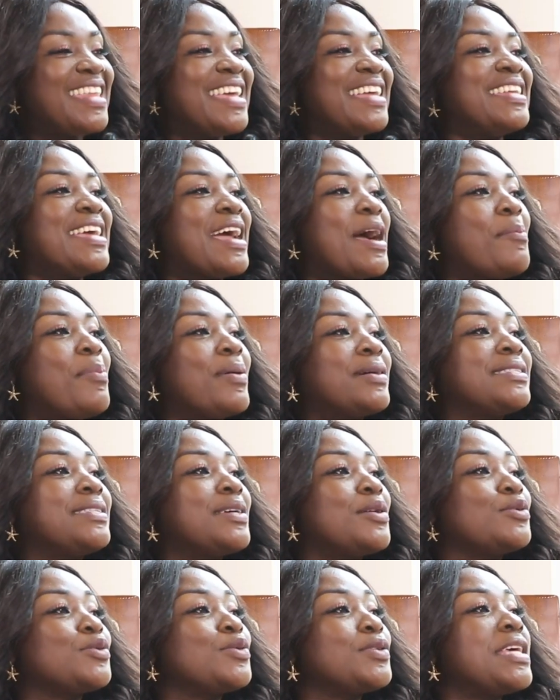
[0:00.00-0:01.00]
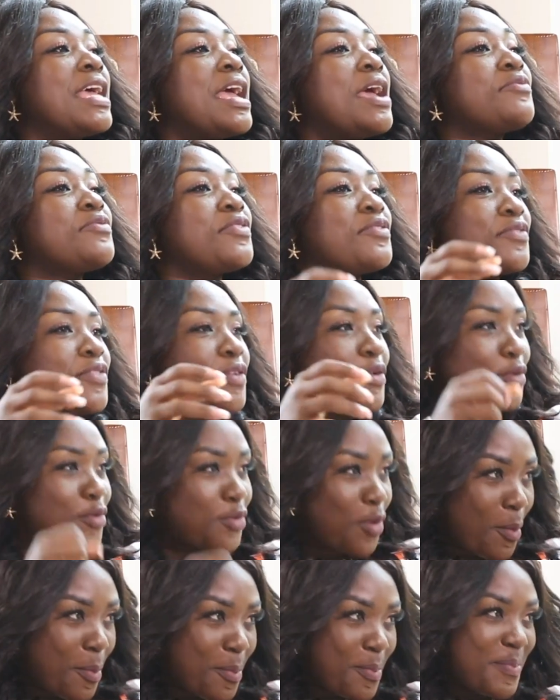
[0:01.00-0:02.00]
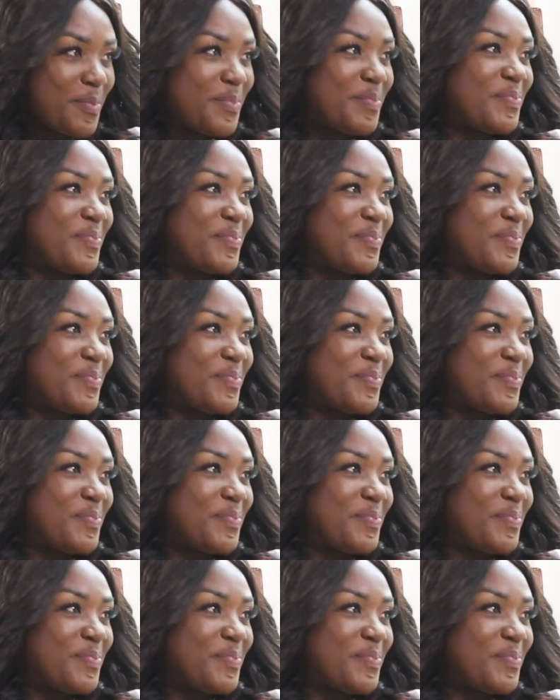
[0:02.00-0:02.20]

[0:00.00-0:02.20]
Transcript: and the apartel so dey etwetwe dom